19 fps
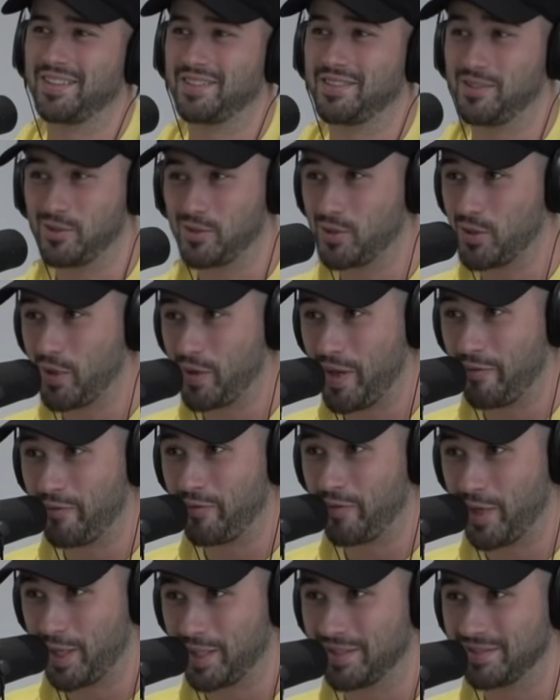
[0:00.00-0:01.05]
And you I saw hear that I
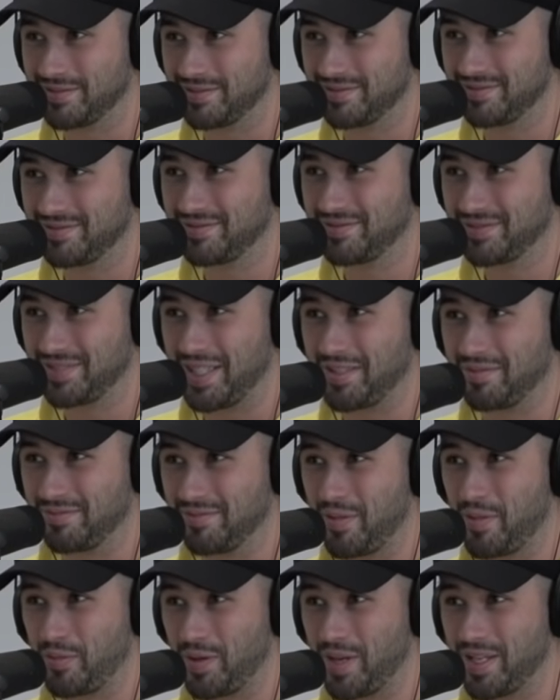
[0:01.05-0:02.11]
fucking that
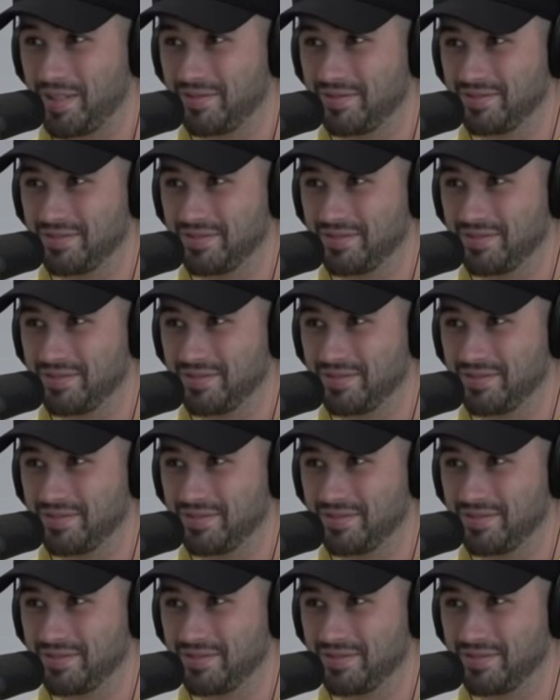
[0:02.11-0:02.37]
thread?